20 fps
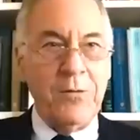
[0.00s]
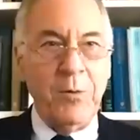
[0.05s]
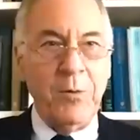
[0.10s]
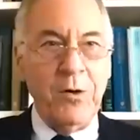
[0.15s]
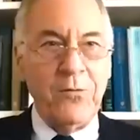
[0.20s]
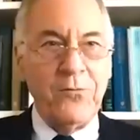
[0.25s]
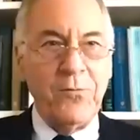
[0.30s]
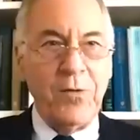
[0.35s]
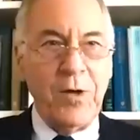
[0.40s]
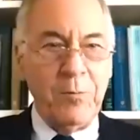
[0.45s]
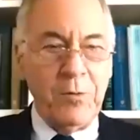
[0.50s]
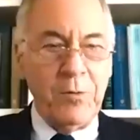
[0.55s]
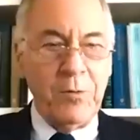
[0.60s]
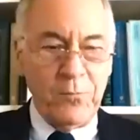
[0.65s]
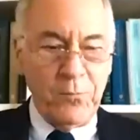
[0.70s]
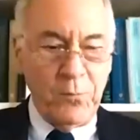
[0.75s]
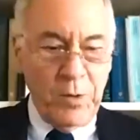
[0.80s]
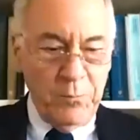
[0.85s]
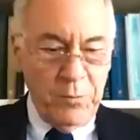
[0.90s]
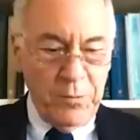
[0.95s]
most famous
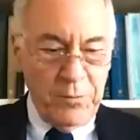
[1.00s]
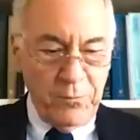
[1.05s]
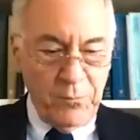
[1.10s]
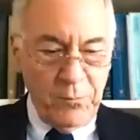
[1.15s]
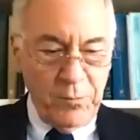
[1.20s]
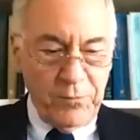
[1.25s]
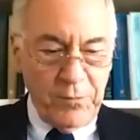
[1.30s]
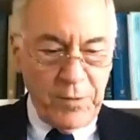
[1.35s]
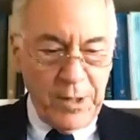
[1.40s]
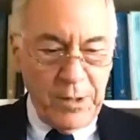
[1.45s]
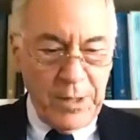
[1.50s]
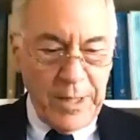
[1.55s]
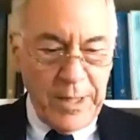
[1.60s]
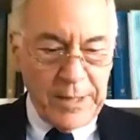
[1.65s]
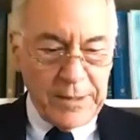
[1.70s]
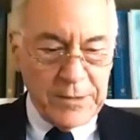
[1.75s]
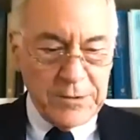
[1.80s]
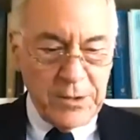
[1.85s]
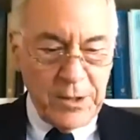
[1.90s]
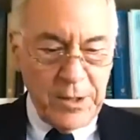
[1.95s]
one was, was uh,
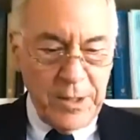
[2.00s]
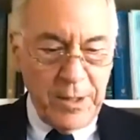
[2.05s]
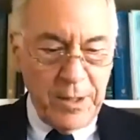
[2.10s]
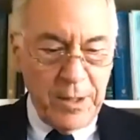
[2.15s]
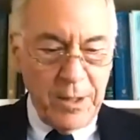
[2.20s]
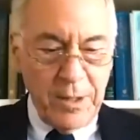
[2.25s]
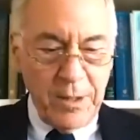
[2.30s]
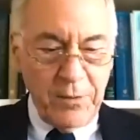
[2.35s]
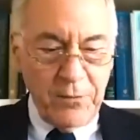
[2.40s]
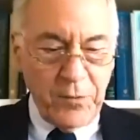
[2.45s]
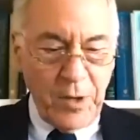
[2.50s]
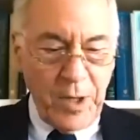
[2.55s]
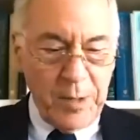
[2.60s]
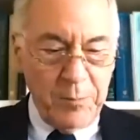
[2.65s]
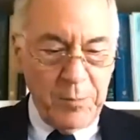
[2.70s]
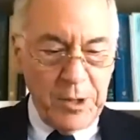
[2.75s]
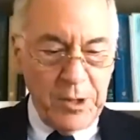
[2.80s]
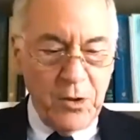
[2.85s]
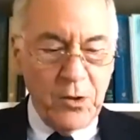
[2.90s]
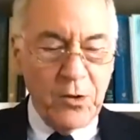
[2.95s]
actually
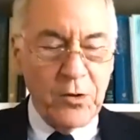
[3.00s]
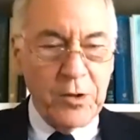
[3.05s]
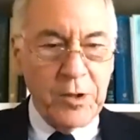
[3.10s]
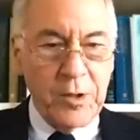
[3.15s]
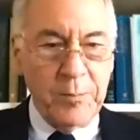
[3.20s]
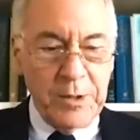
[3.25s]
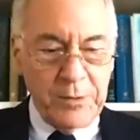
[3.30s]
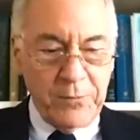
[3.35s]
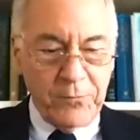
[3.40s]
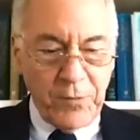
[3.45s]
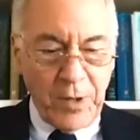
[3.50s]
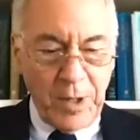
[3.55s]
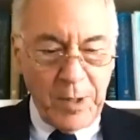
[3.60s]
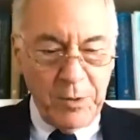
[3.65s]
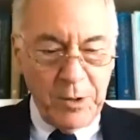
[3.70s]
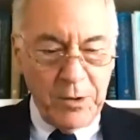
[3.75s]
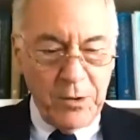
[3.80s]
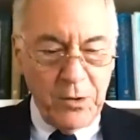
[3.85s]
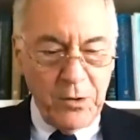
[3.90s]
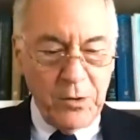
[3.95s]
Simon Newcomb. And
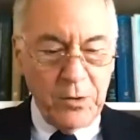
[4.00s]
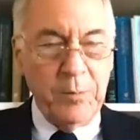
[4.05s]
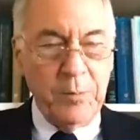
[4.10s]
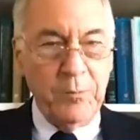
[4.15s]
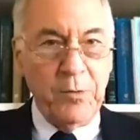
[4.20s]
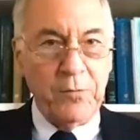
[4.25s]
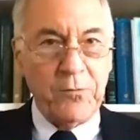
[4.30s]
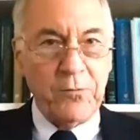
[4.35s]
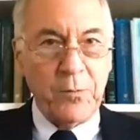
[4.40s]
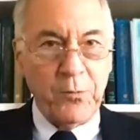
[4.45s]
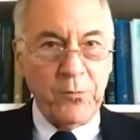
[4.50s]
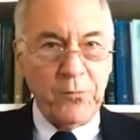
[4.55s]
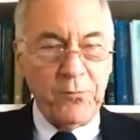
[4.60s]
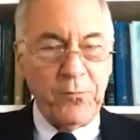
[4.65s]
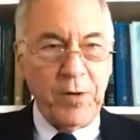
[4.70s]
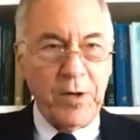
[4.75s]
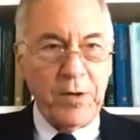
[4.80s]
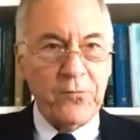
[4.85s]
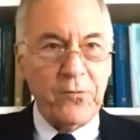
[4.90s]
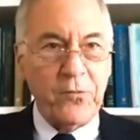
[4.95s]
Simon Newcomb was a
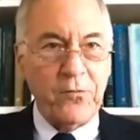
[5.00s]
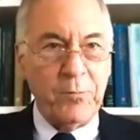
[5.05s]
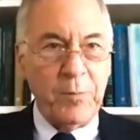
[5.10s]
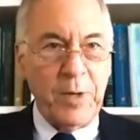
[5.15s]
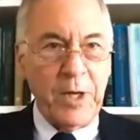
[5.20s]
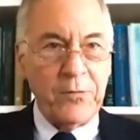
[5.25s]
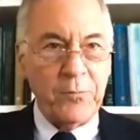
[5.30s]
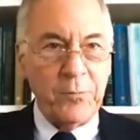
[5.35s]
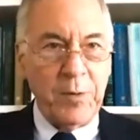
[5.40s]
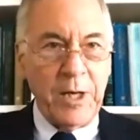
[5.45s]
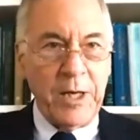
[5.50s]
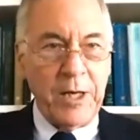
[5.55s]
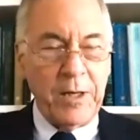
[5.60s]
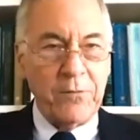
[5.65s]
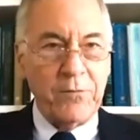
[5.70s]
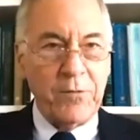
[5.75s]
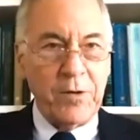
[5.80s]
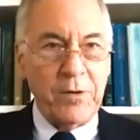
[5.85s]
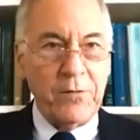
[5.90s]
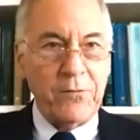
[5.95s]
professor of
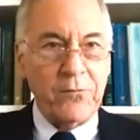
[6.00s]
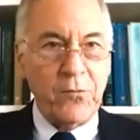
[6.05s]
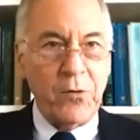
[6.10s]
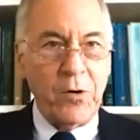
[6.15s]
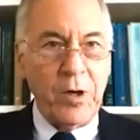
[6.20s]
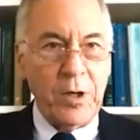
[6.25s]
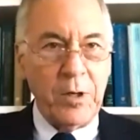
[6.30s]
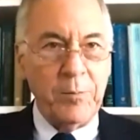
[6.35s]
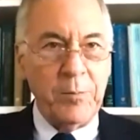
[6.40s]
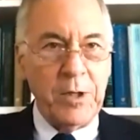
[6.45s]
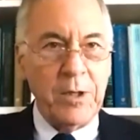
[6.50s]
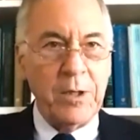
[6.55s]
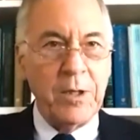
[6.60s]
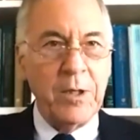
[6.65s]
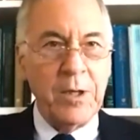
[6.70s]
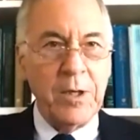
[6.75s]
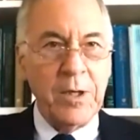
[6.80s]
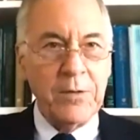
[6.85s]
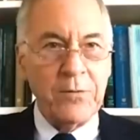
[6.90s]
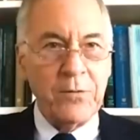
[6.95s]
mathematics and astronomy
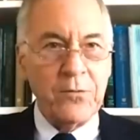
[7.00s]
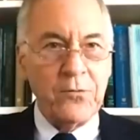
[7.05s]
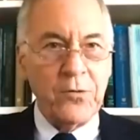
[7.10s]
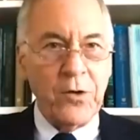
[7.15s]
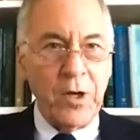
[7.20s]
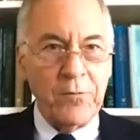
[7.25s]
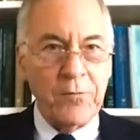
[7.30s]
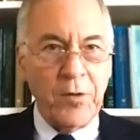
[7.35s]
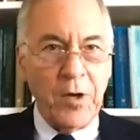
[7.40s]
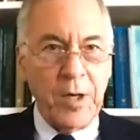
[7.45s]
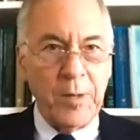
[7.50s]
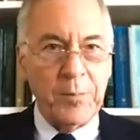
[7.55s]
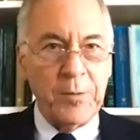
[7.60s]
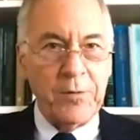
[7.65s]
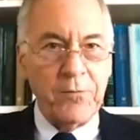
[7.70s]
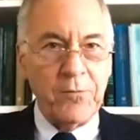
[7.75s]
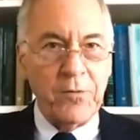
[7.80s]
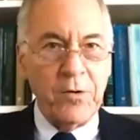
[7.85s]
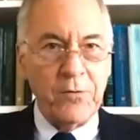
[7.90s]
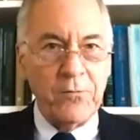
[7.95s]
at the Johns
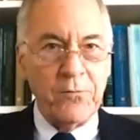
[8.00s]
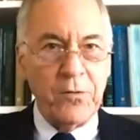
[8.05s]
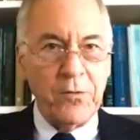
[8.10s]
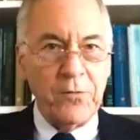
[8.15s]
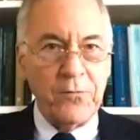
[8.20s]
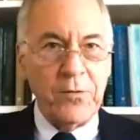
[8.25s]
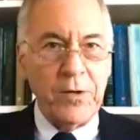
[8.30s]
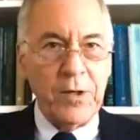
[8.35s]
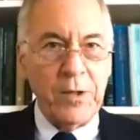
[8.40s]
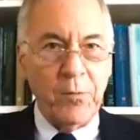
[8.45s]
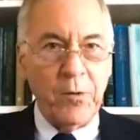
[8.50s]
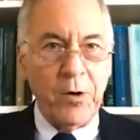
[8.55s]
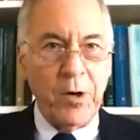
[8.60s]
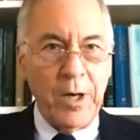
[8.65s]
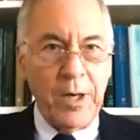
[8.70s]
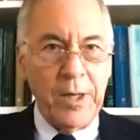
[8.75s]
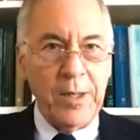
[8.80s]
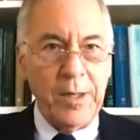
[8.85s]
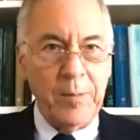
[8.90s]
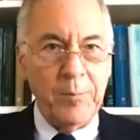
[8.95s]
Hopkins University,
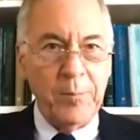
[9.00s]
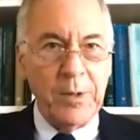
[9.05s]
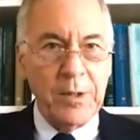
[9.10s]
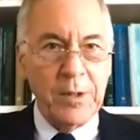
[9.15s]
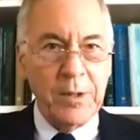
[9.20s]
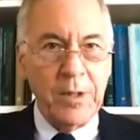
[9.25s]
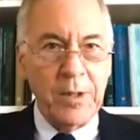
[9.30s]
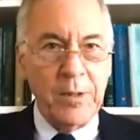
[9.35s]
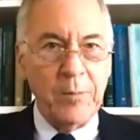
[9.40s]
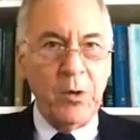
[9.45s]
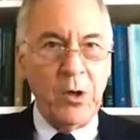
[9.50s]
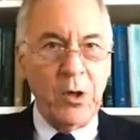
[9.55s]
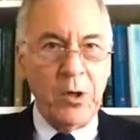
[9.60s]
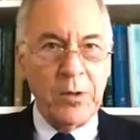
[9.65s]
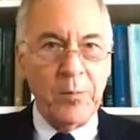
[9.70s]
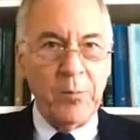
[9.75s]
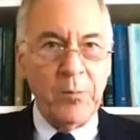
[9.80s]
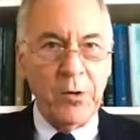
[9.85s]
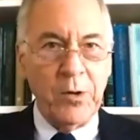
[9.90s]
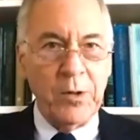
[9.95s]
where I am in
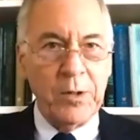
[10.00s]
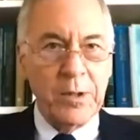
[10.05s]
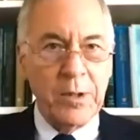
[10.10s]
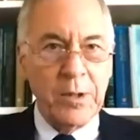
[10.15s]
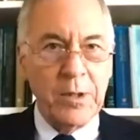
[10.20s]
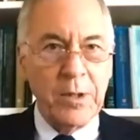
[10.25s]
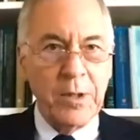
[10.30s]
Baltimore.